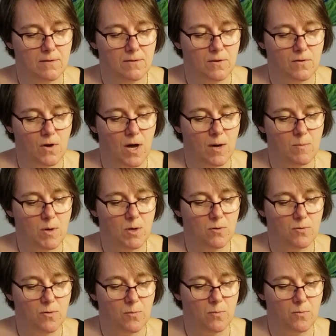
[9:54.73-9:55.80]
the diamond
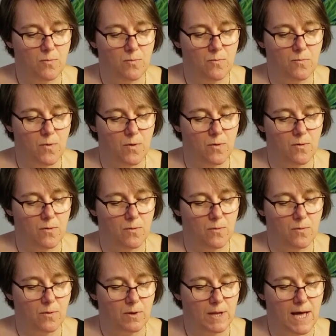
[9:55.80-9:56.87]
or the
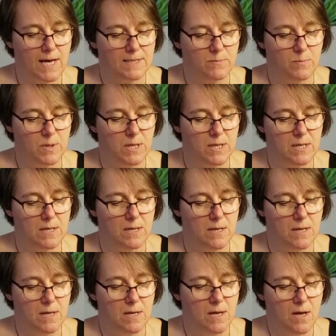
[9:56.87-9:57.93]
glass bead
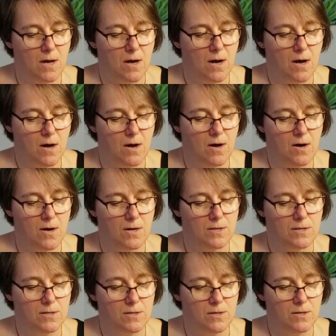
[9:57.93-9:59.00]

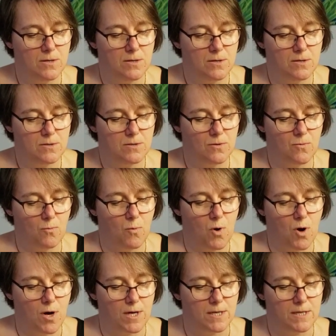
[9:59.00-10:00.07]
on to the
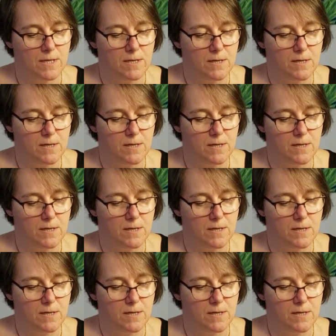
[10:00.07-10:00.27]
wand.